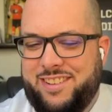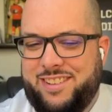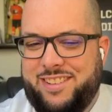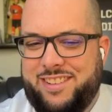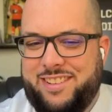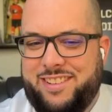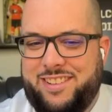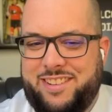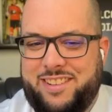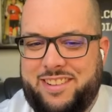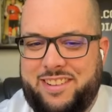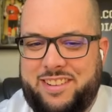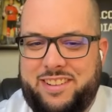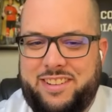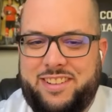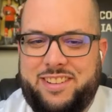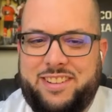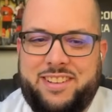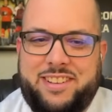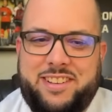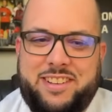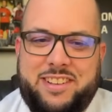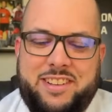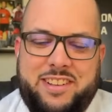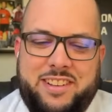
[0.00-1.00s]

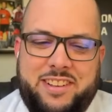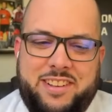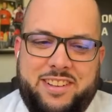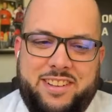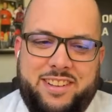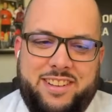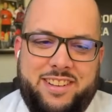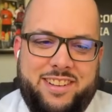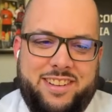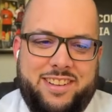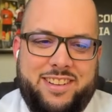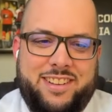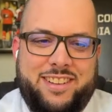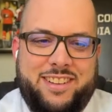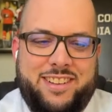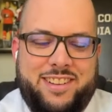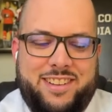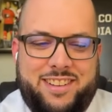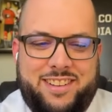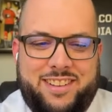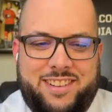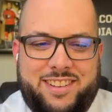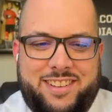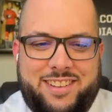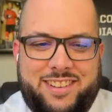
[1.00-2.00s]

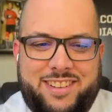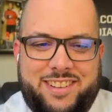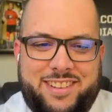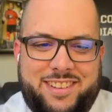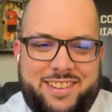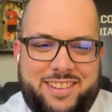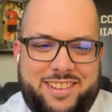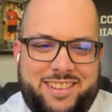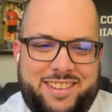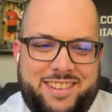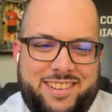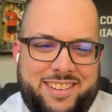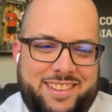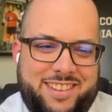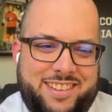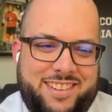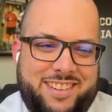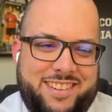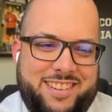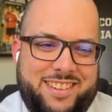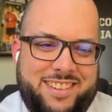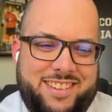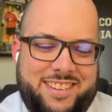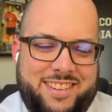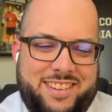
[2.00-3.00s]

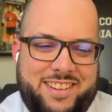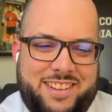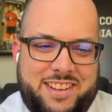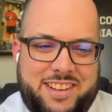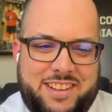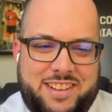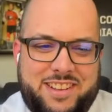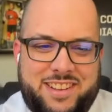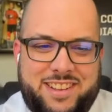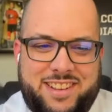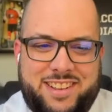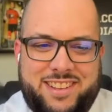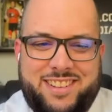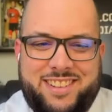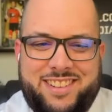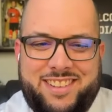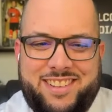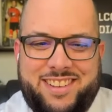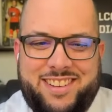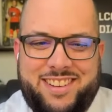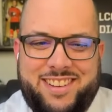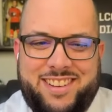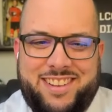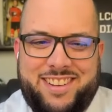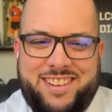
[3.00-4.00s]

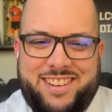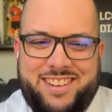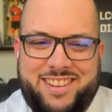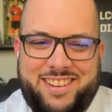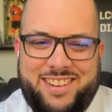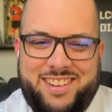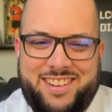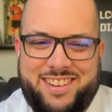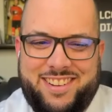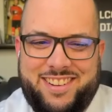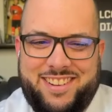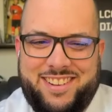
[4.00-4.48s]
(not speaking)